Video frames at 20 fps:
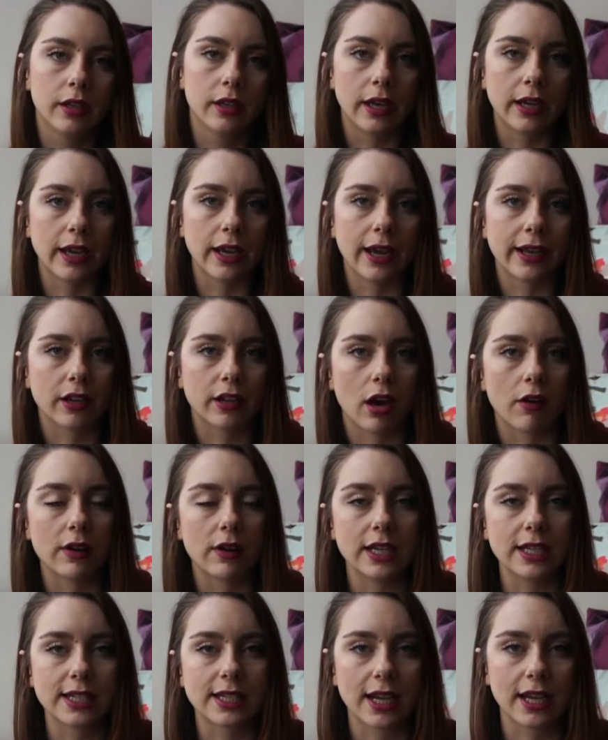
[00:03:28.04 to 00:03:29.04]
I can't
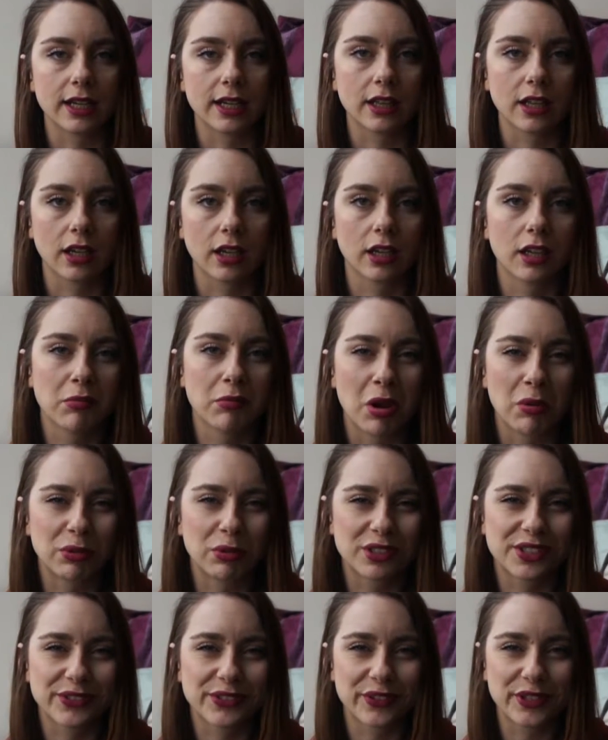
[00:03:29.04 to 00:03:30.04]
really say anything at the moment
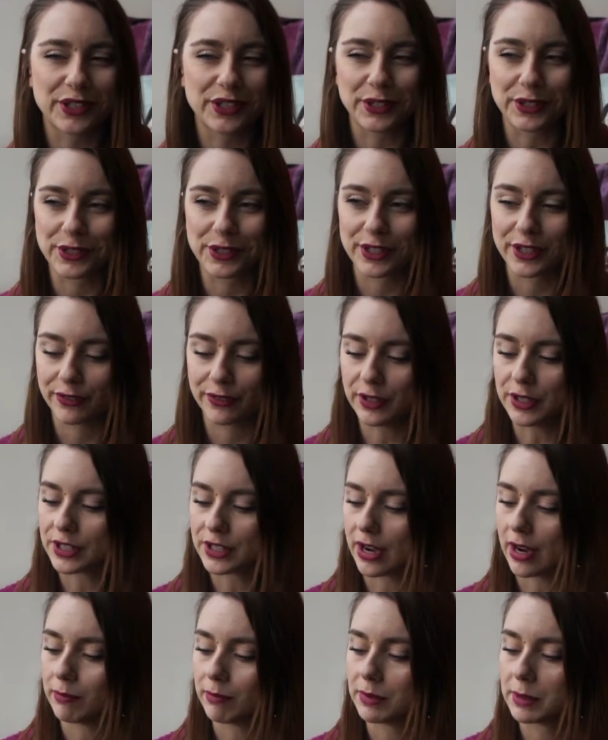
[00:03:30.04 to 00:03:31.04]
because I've only used it a few
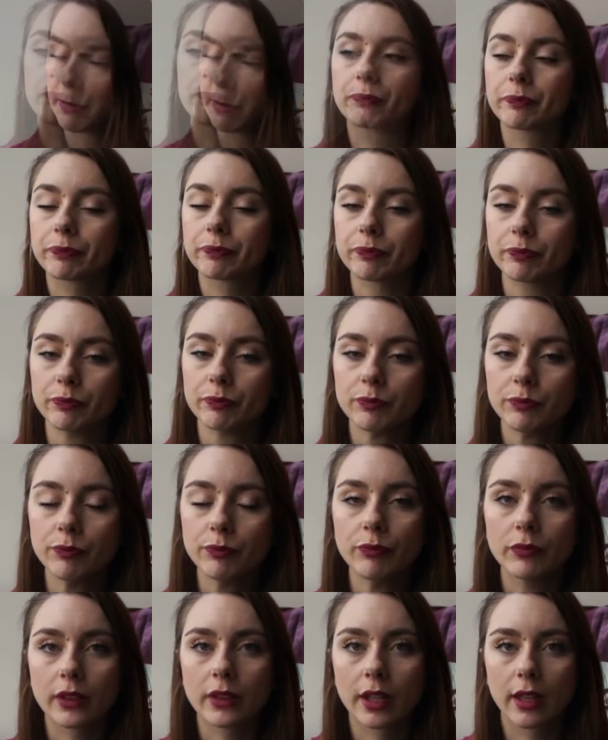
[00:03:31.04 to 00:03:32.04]
times.
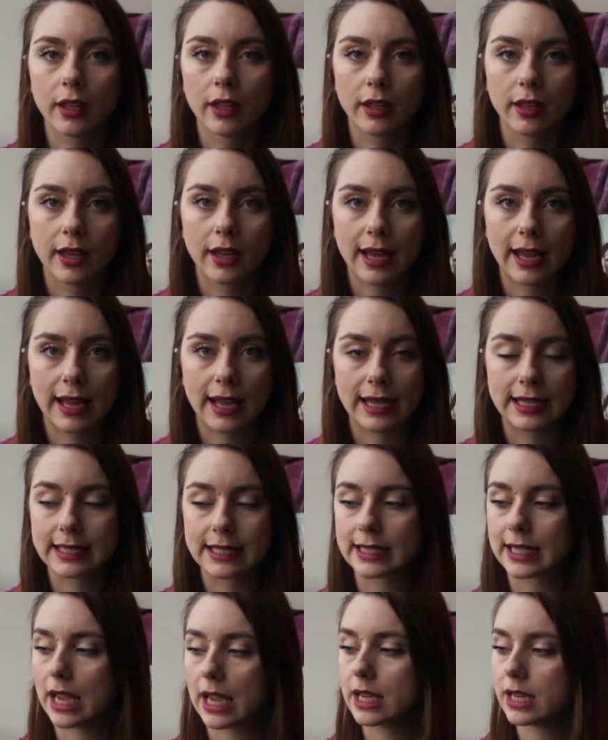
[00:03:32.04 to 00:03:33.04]

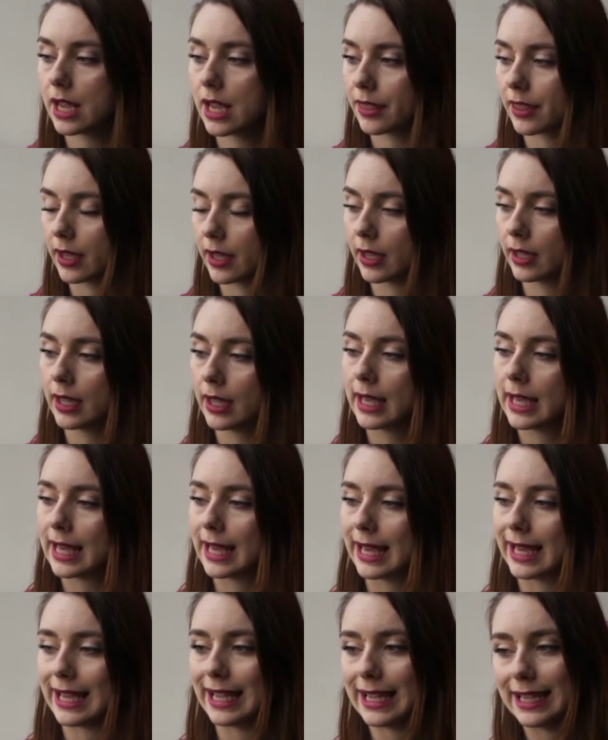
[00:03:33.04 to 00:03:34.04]
And another
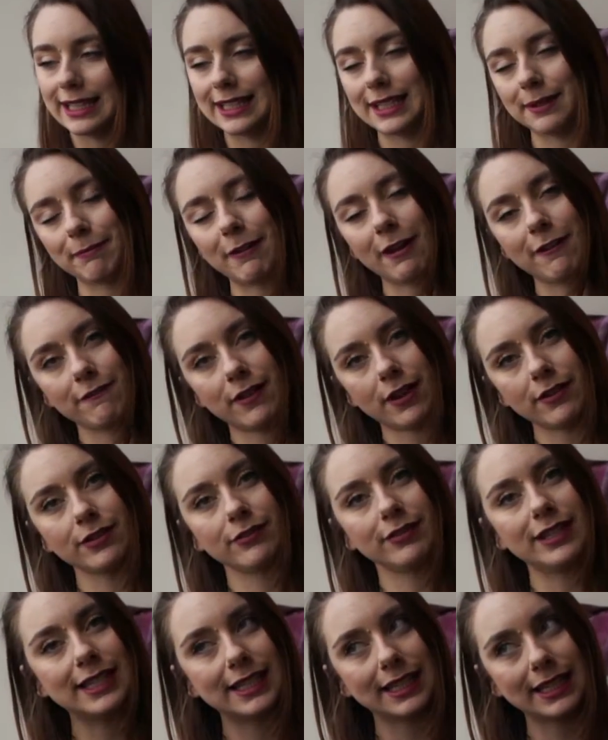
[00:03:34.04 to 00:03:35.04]
is my very
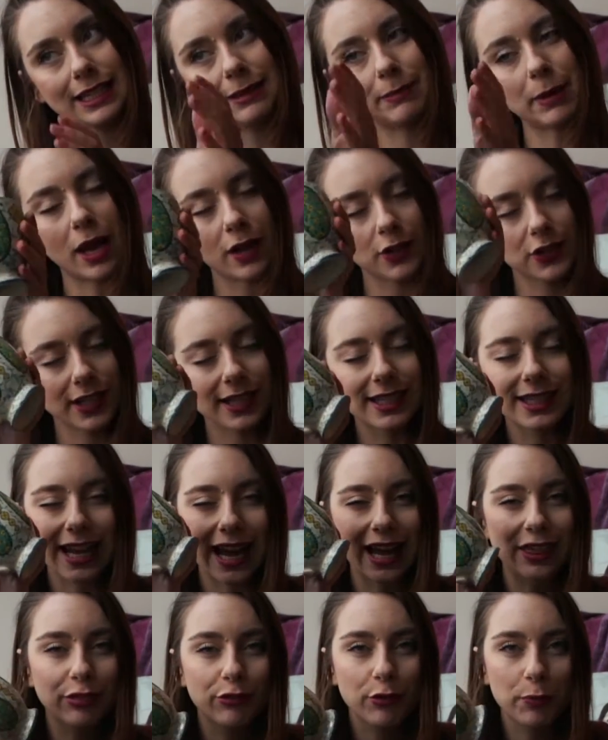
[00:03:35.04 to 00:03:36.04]
recently purchased
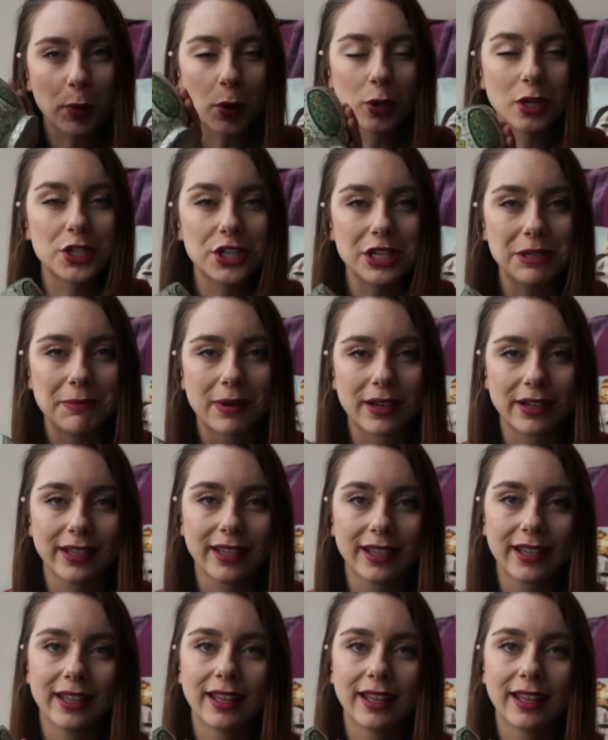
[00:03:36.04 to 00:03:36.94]
Anthropologie mug.